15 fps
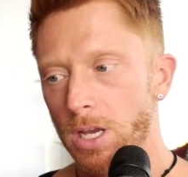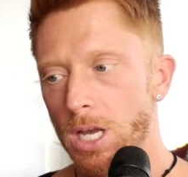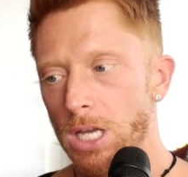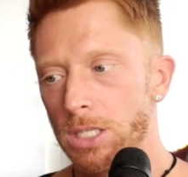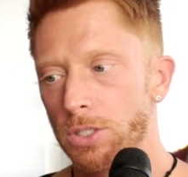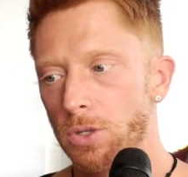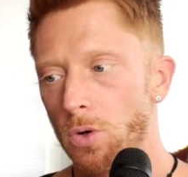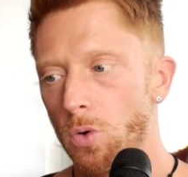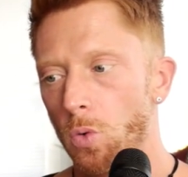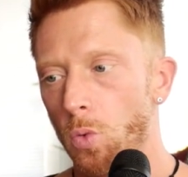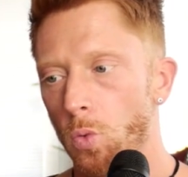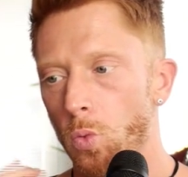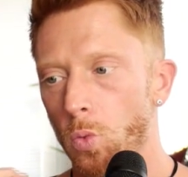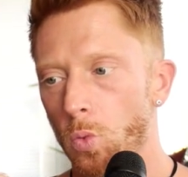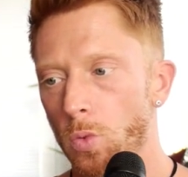So
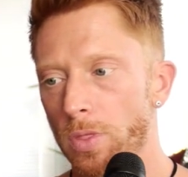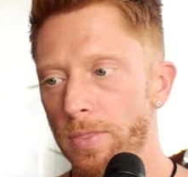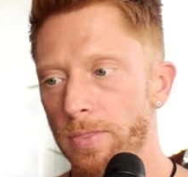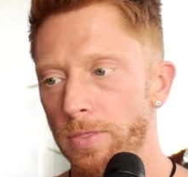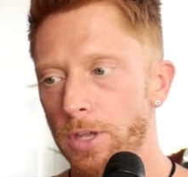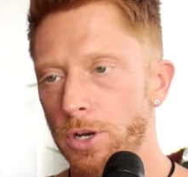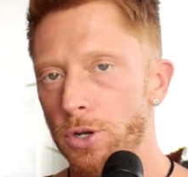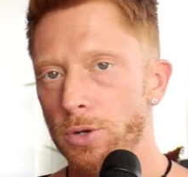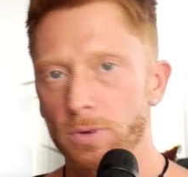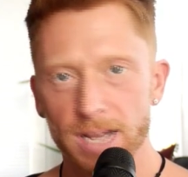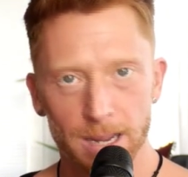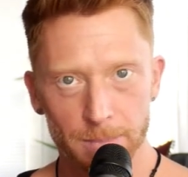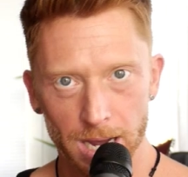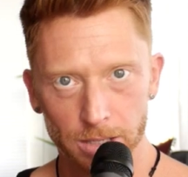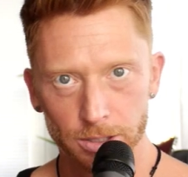the new gay
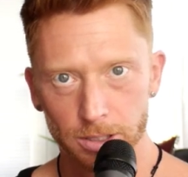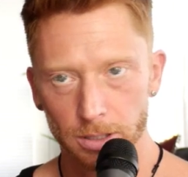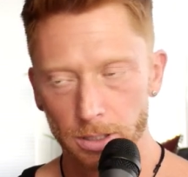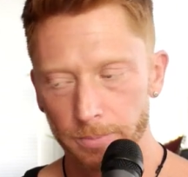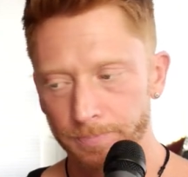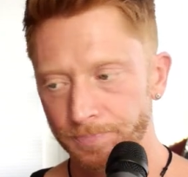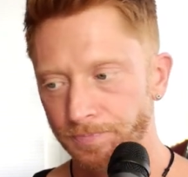masculine,